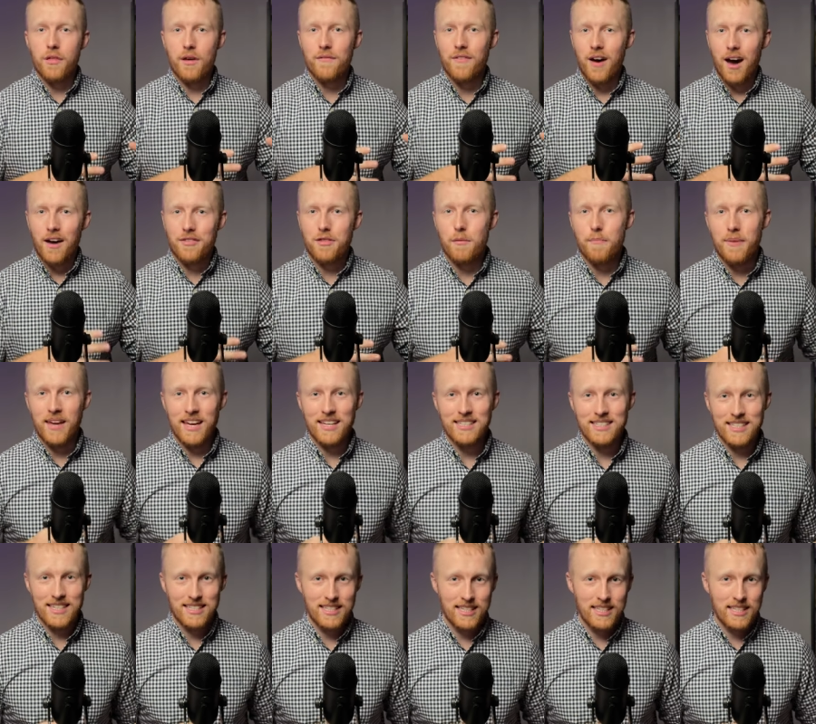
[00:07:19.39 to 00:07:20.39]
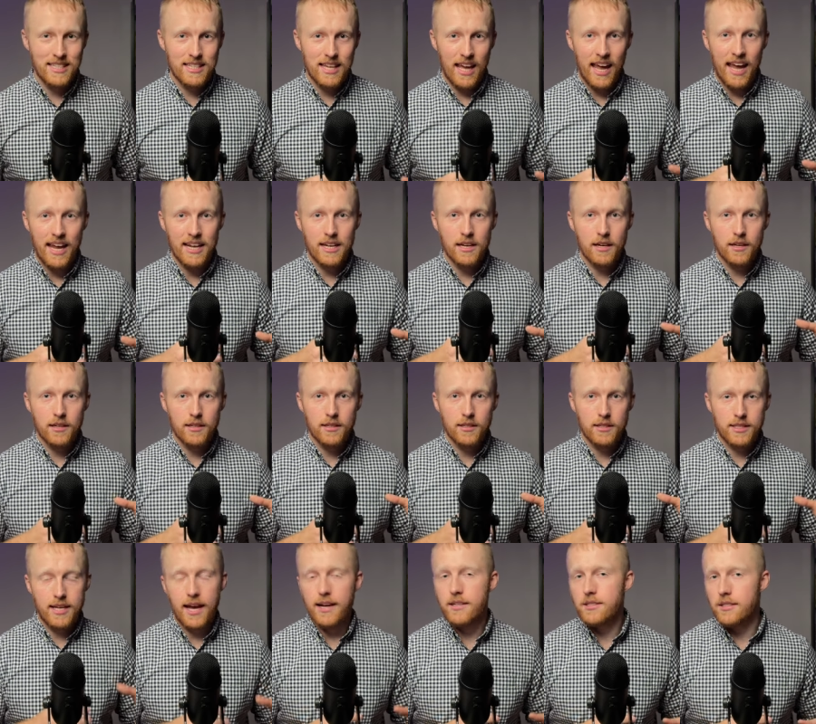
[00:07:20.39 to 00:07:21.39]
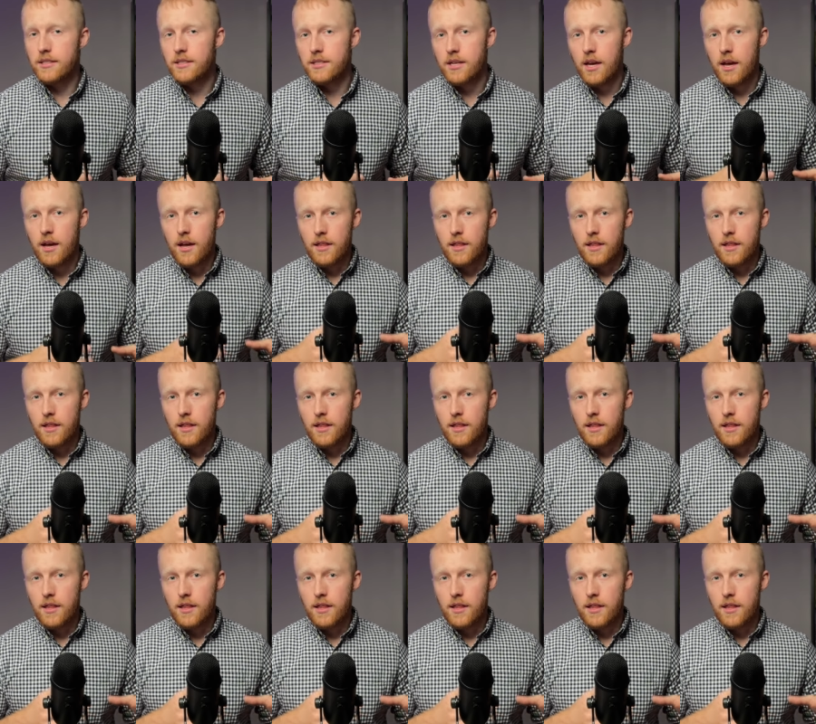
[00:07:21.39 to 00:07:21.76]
of other bigger cities in Texas,